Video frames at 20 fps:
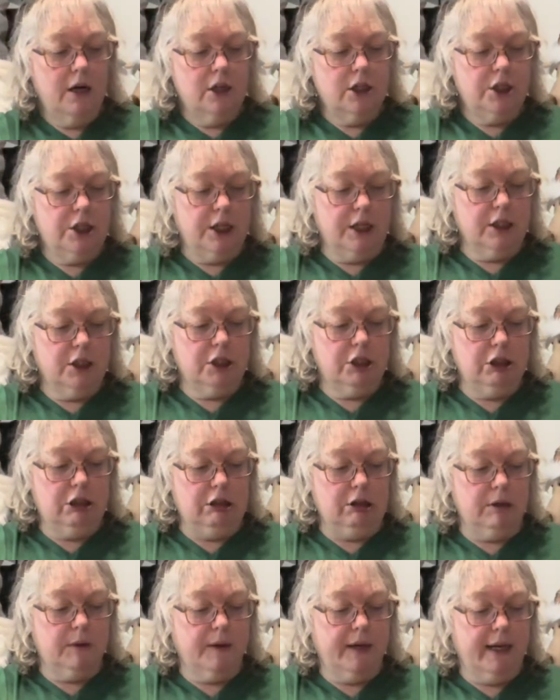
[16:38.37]
She's
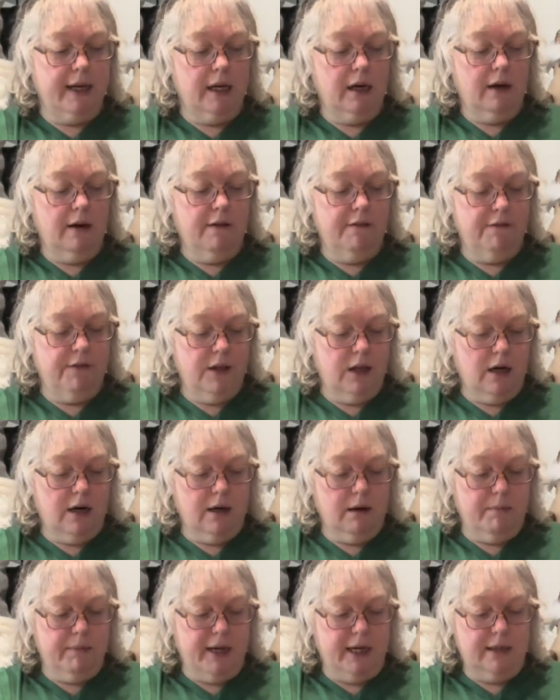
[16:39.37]
doing
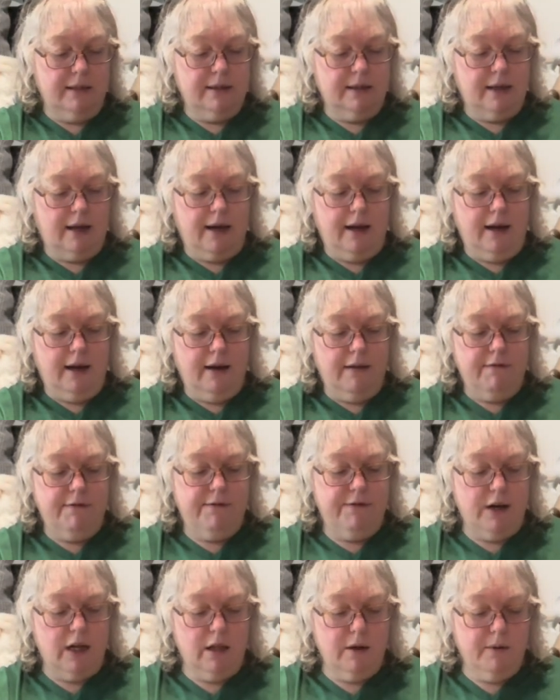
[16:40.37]
Vlogmas. I am
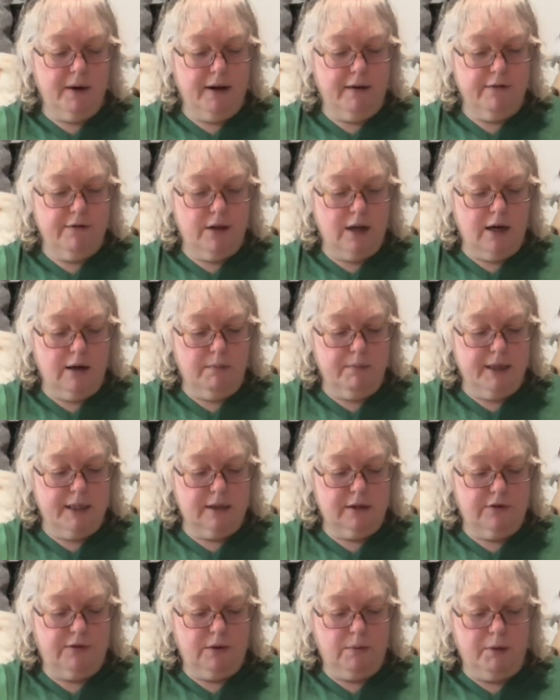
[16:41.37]
following
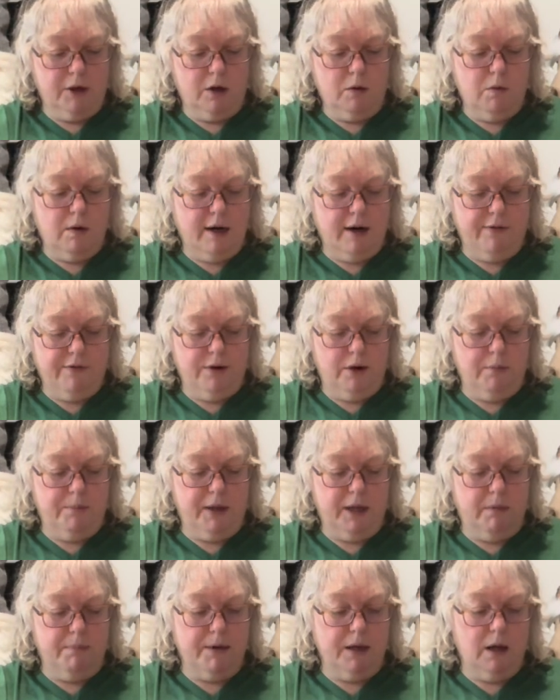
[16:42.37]
Vlogmas from quite a few
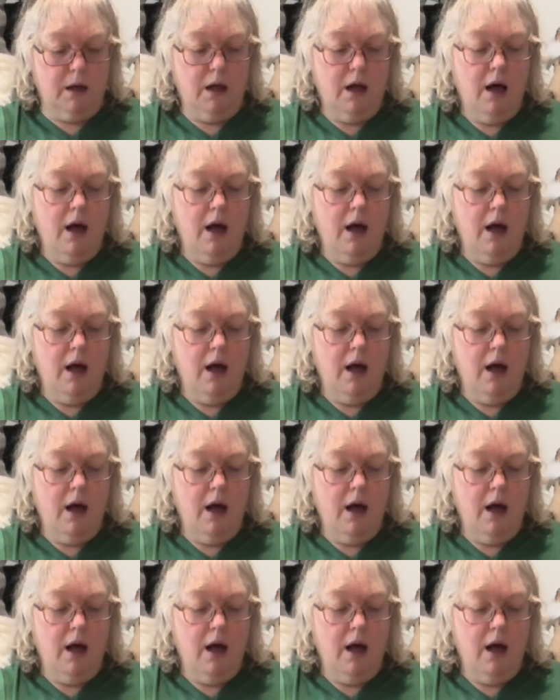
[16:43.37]
people.